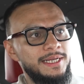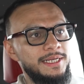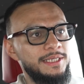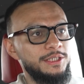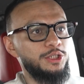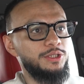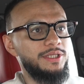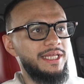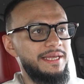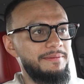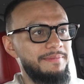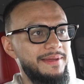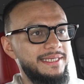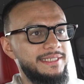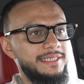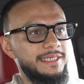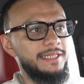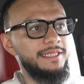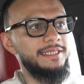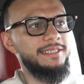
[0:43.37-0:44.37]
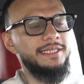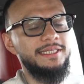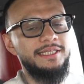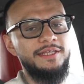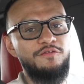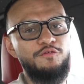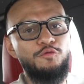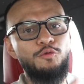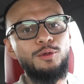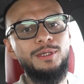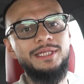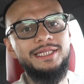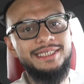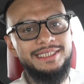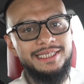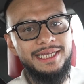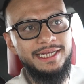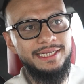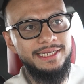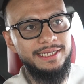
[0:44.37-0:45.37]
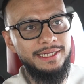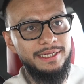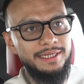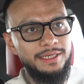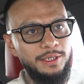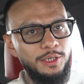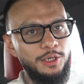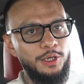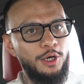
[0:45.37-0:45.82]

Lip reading: So they basically did the full designing